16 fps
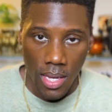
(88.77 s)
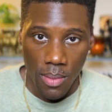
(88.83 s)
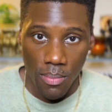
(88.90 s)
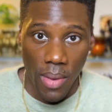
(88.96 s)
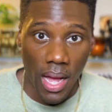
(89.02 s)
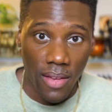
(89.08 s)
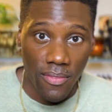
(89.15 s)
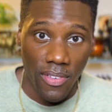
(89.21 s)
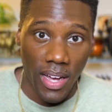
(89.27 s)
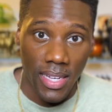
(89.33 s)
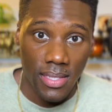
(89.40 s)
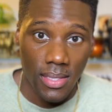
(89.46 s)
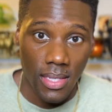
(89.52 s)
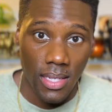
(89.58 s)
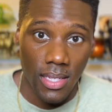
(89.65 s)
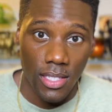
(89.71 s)
My
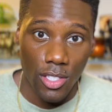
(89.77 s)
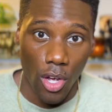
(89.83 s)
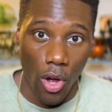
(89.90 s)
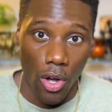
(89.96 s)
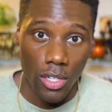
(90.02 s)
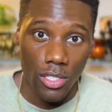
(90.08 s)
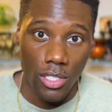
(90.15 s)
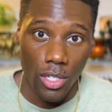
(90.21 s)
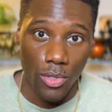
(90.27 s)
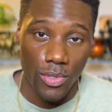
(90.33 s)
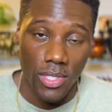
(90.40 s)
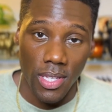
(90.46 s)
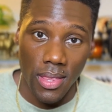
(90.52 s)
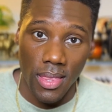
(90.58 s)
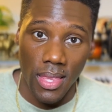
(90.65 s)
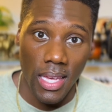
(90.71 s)
advice is also
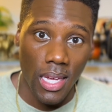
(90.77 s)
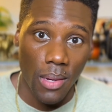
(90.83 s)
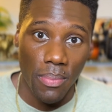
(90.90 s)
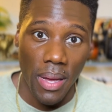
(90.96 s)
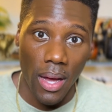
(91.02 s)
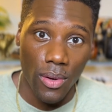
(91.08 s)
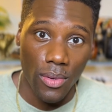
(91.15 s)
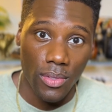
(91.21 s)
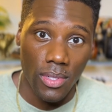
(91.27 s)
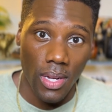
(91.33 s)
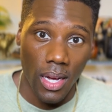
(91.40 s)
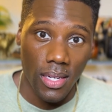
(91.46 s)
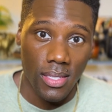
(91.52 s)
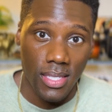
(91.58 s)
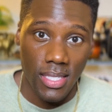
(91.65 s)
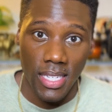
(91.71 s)
to think about
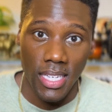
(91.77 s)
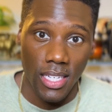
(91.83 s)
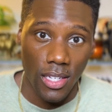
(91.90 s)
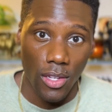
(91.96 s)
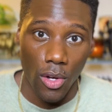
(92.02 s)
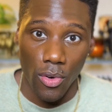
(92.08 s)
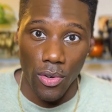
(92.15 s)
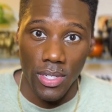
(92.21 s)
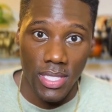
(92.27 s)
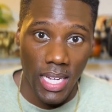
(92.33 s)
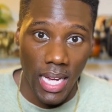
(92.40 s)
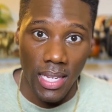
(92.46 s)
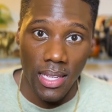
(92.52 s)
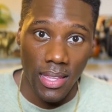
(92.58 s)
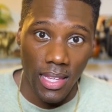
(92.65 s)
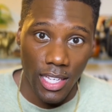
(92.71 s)
a skill or a
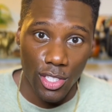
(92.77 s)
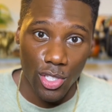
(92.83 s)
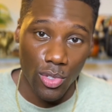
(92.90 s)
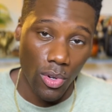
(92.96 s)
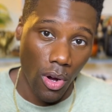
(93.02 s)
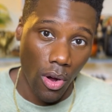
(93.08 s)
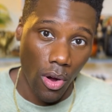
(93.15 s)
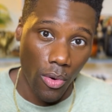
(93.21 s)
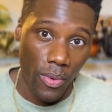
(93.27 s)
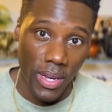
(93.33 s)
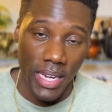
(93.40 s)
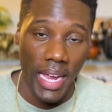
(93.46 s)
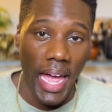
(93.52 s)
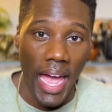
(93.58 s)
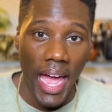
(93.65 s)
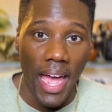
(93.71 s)
talent that you
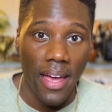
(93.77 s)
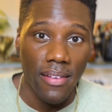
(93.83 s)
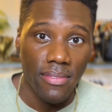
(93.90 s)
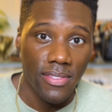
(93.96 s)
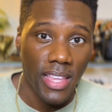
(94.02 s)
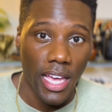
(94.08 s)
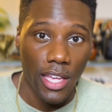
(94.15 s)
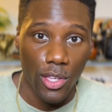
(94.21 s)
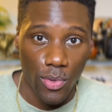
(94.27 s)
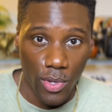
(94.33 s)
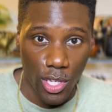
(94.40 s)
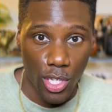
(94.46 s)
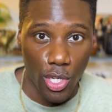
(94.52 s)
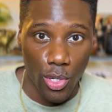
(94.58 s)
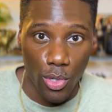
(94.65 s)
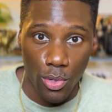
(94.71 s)
already have that you
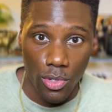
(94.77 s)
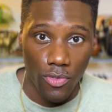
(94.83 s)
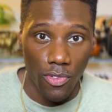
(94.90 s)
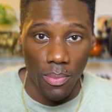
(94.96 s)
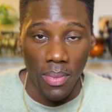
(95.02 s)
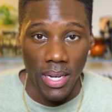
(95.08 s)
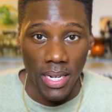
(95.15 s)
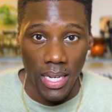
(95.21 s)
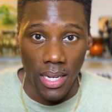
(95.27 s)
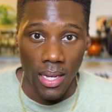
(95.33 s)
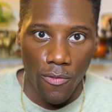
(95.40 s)
can use for money.